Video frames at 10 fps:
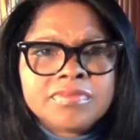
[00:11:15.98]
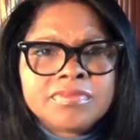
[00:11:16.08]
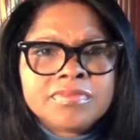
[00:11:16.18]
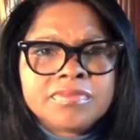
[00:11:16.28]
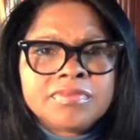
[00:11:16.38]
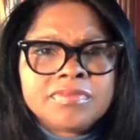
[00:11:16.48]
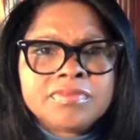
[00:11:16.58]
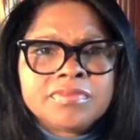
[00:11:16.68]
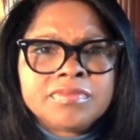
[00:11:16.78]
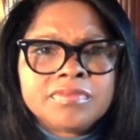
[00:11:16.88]

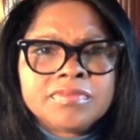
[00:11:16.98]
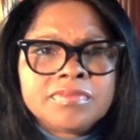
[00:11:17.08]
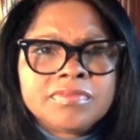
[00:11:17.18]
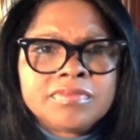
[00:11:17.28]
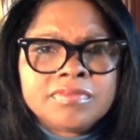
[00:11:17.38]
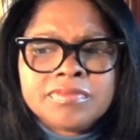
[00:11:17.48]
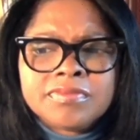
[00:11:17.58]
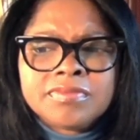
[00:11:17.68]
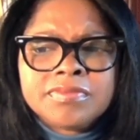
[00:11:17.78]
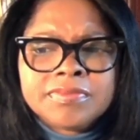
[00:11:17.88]

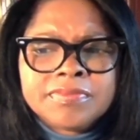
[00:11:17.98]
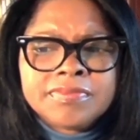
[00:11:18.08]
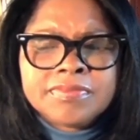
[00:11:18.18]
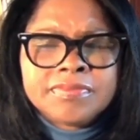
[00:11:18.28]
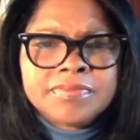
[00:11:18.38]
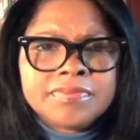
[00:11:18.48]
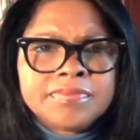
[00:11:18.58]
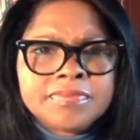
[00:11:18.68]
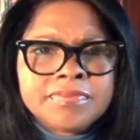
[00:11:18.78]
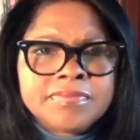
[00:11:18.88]

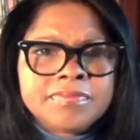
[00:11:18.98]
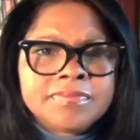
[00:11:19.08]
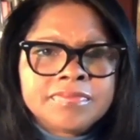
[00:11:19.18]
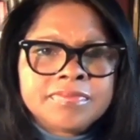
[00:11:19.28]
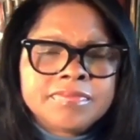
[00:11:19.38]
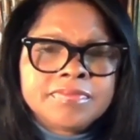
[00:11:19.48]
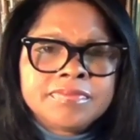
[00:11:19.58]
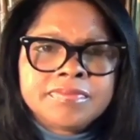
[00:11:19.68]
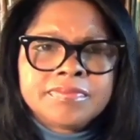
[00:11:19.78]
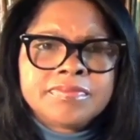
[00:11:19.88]

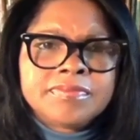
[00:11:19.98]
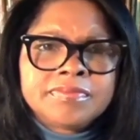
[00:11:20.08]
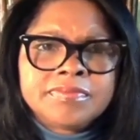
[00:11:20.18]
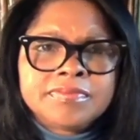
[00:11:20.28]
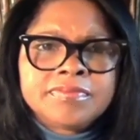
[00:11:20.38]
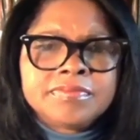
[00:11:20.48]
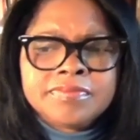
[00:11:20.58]
No words are spoken by the person on screen.